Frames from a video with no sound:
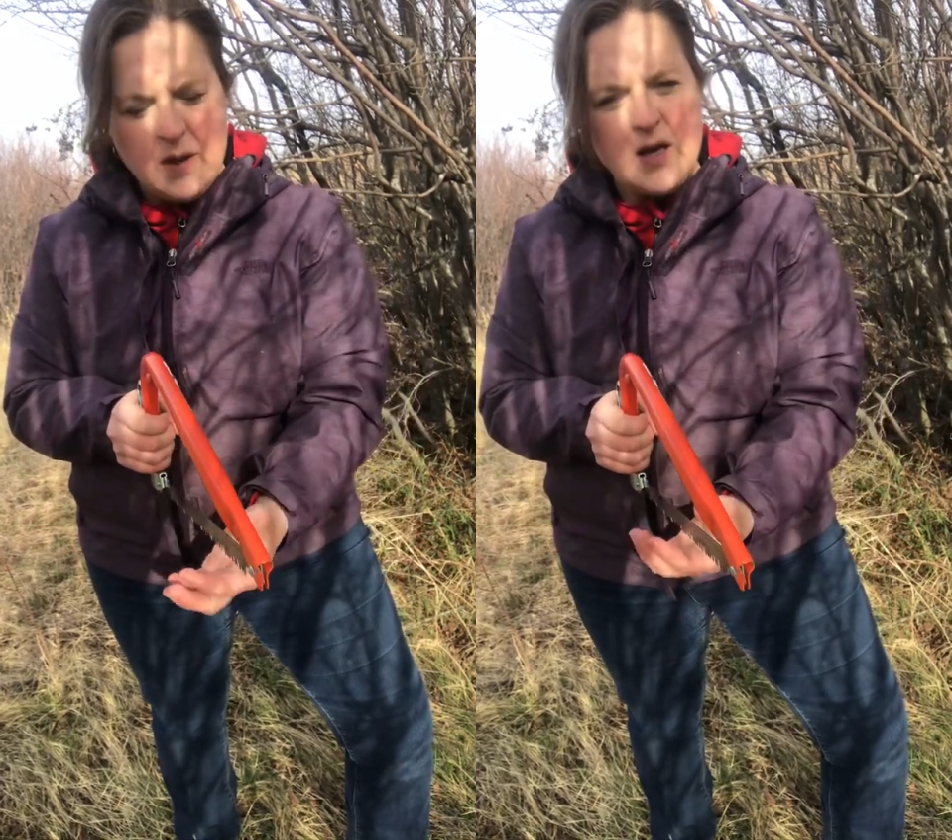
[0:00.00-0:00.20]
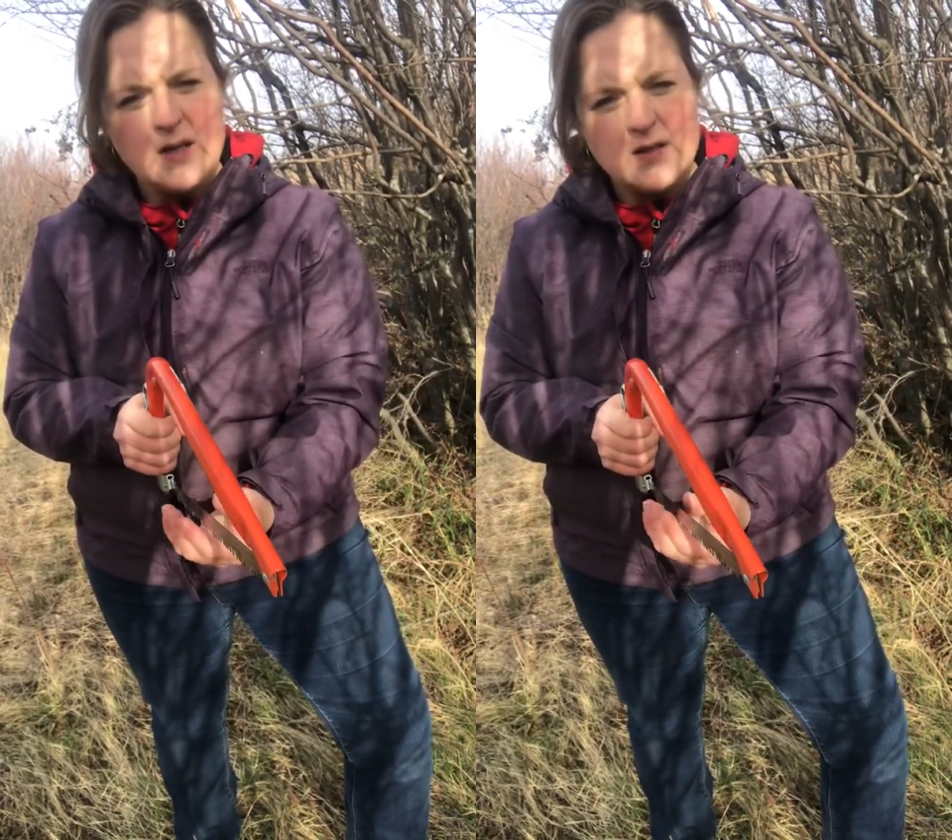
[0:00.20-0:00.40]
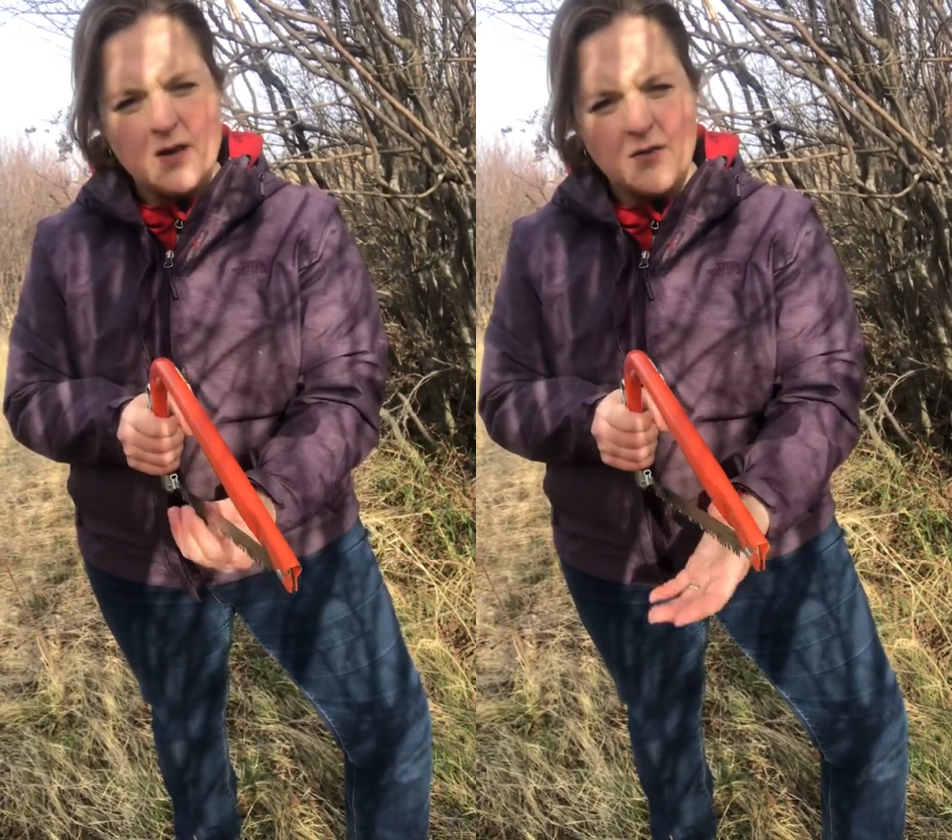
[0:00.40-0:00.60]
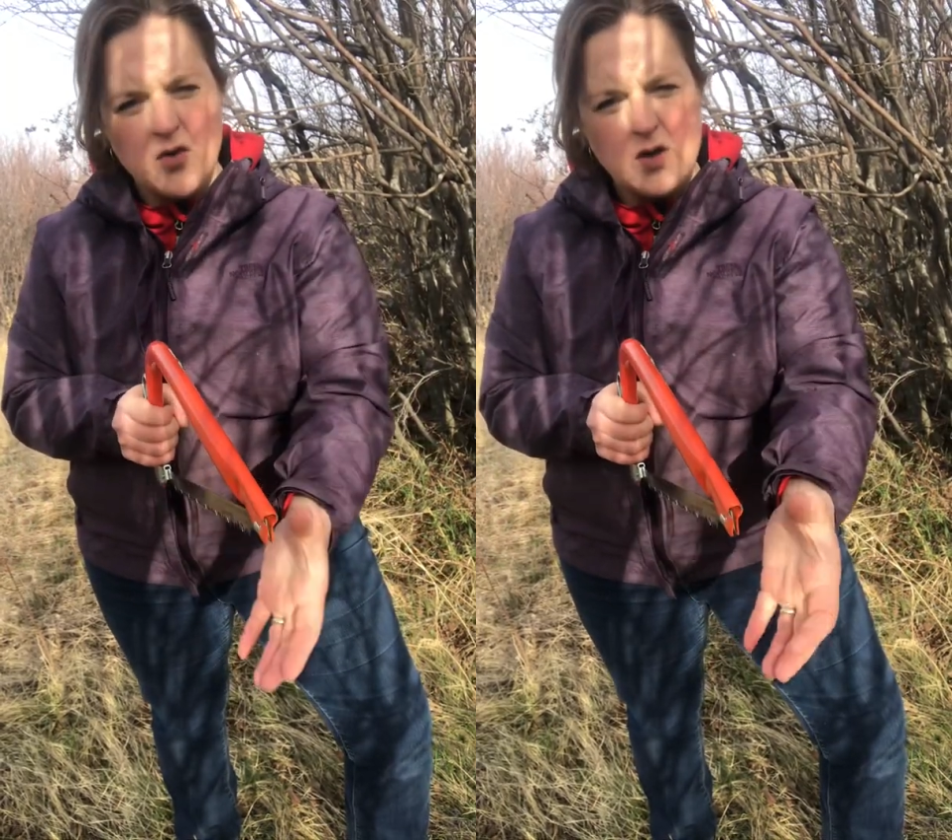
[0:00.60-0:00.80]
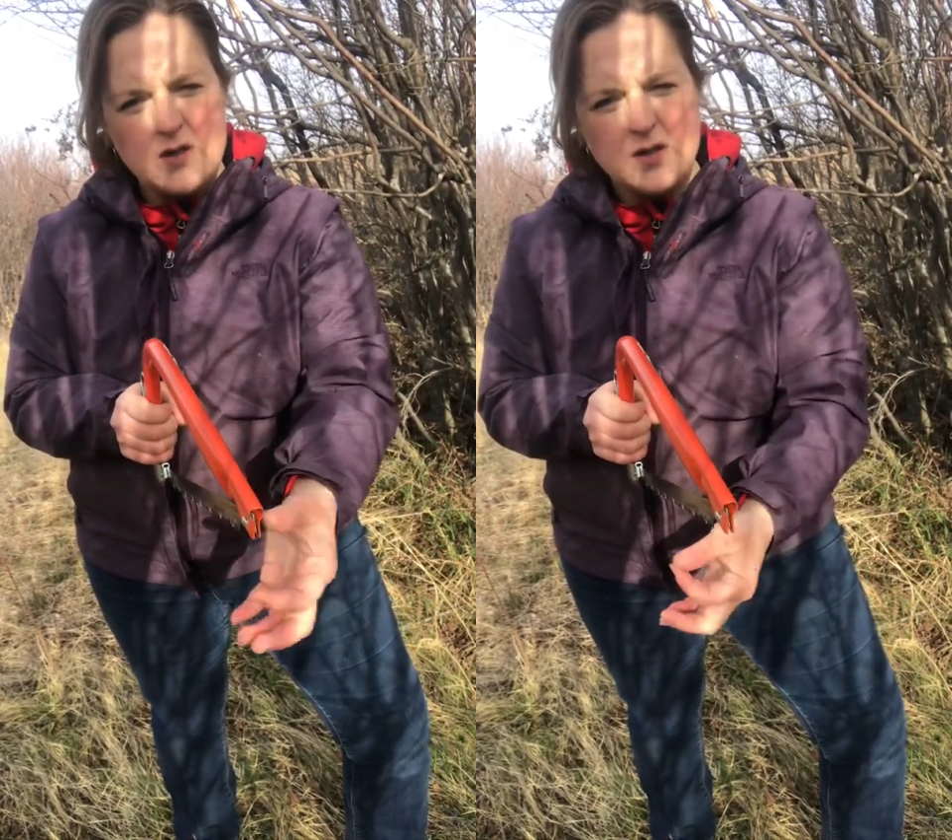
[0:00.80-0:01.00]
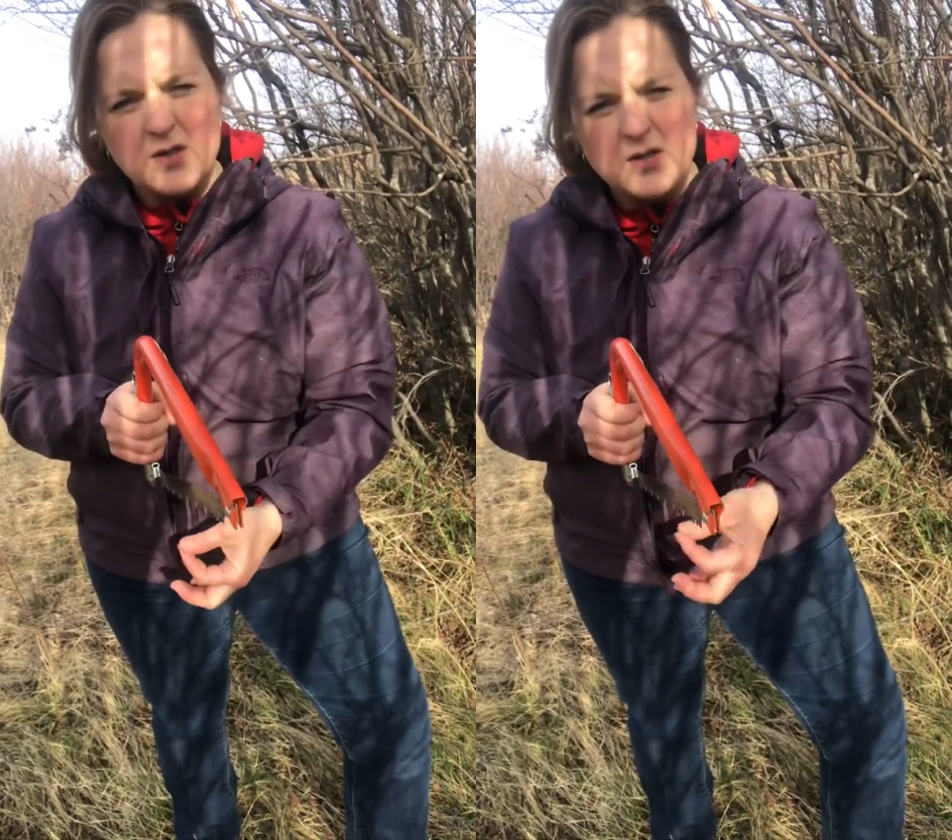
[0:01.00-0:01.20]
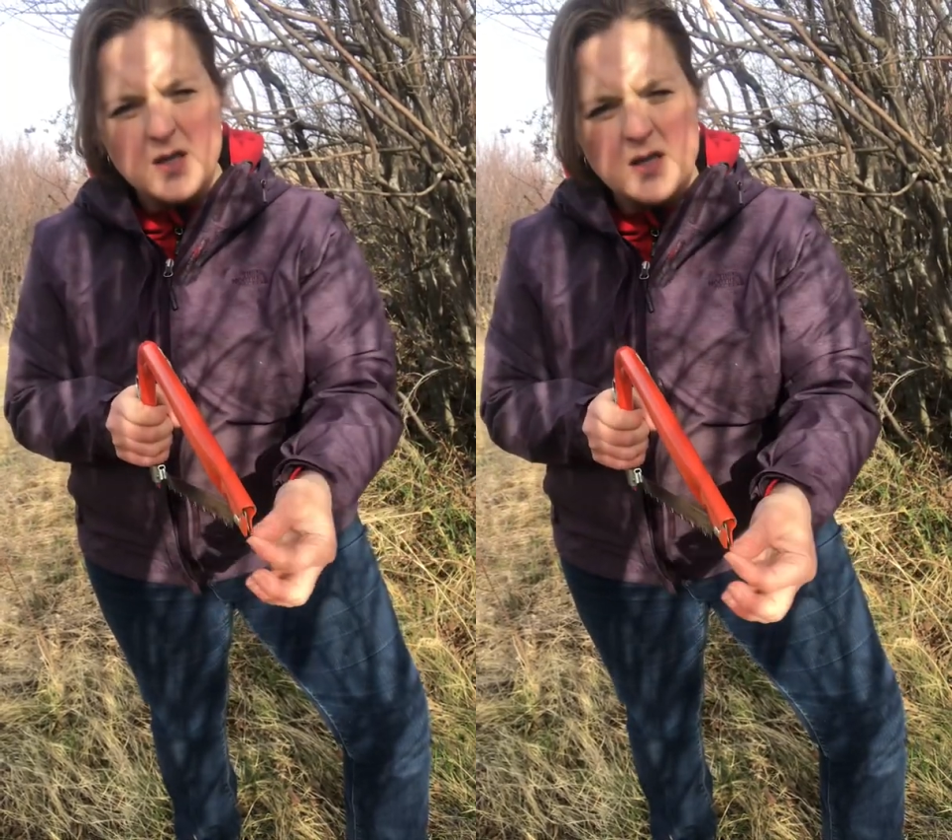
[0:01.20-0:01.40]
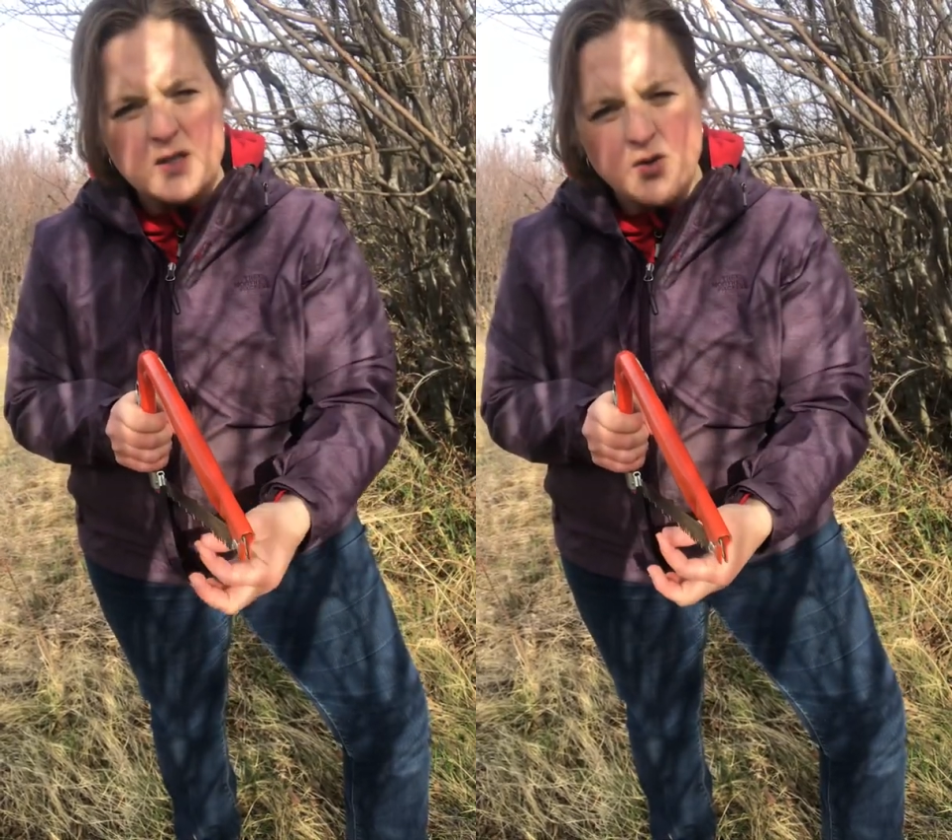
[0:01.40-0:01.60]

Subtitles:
because of course there's a nice